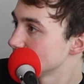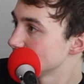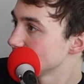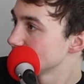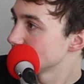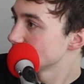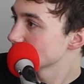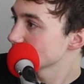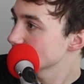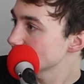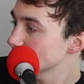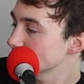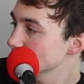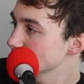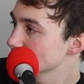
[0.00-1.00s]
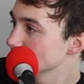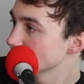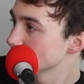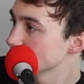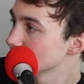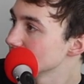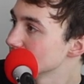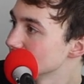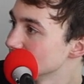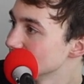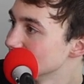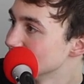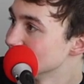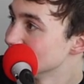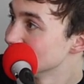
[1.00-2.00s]

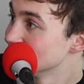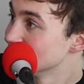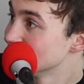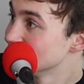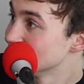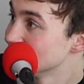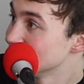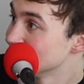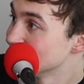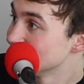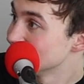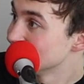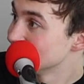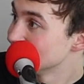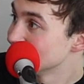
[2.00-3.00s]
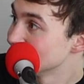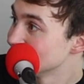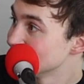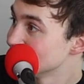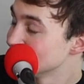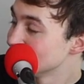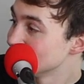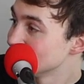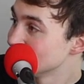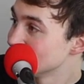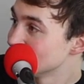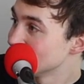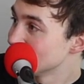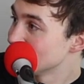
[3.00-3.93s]
The person shown says nothing.